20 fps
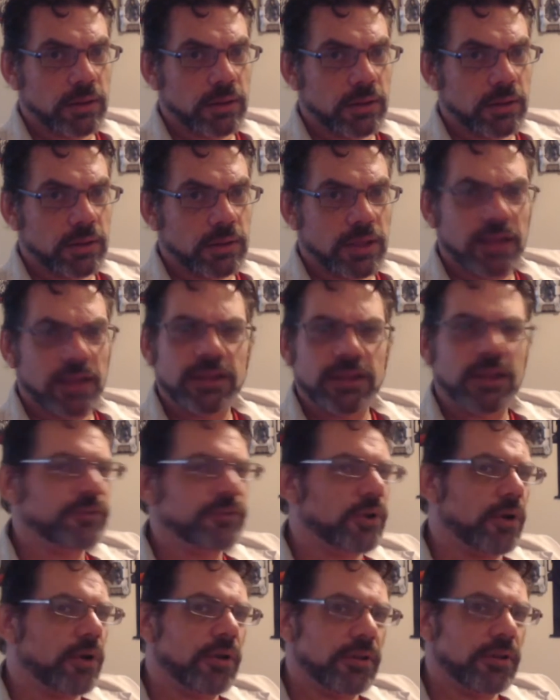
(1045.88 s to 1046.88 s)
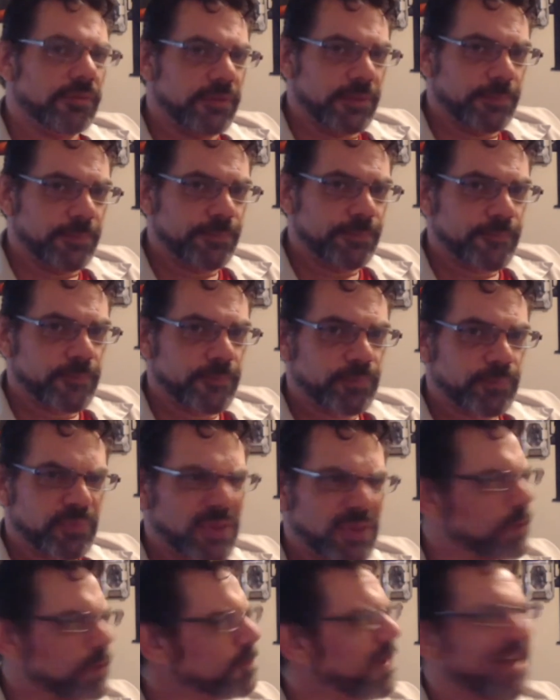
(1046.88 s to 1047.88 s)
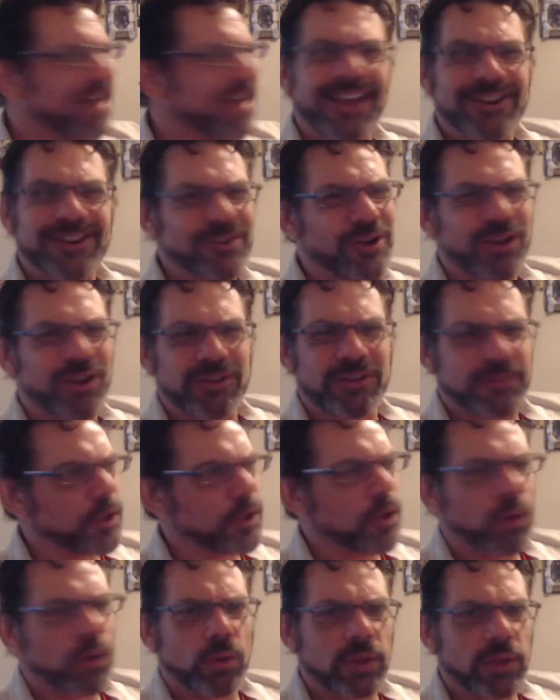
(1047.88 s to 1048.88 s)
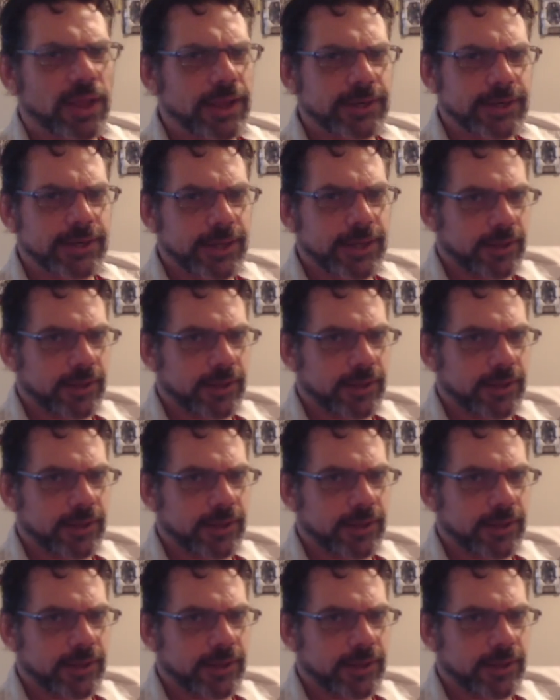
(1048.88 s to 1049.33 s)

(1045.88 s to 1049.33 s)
I was behind all of it, the whole idea.